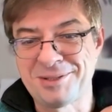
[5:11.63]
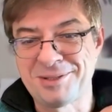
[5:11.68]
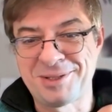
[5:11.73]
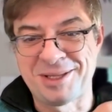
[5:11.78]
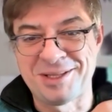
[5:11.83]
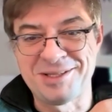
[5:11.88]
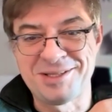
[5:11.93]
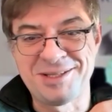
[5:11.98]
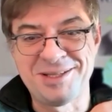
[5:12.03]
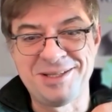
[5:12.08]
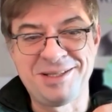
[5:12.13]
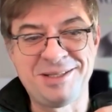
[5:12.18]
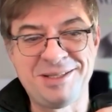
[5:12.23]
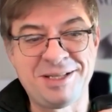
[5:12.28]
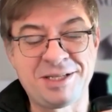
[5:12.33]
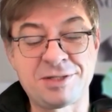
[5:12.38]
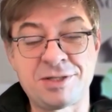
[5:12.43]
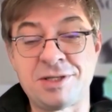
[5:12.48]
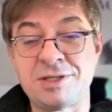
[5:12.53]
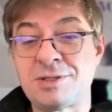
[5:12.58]
You can see it in
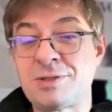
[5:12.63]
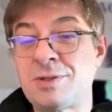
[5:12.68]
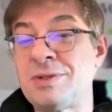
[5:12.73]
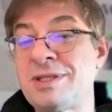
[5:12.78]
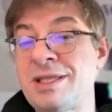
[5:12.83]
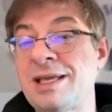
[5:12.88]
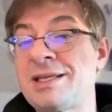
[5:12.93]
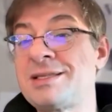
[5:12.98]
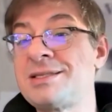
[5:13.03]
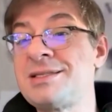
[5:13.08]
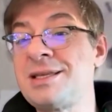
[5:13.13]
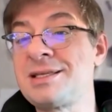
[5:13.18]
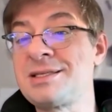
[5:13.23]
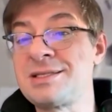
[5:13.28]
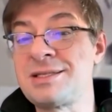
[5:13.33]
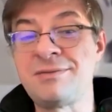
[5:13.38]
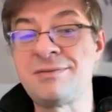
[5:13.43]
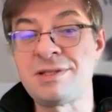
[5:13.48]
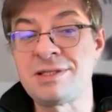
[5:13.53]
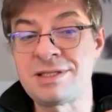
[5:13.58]
action. So it takes
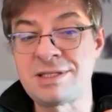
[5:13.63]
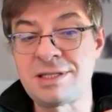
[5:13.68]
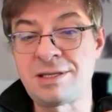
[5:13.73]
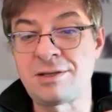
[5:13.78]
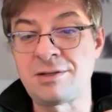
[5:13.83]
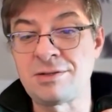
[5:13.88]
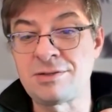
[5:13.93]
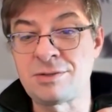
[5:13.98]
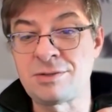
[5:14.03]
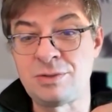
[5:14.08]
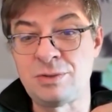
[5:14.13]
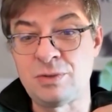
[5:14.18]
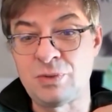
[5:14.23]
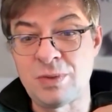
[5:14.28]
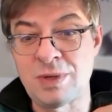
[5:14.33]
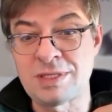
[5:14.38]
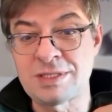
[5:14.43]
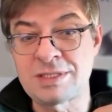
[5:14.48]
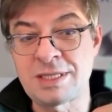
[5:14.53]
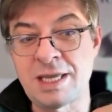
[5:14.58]
6-7 seconds to do
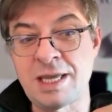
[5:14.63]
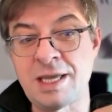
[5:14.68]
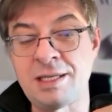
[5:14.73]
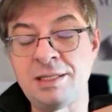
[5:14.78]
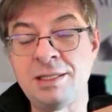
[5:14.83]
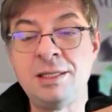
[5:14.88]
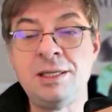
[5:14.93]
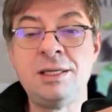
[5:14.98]
one scan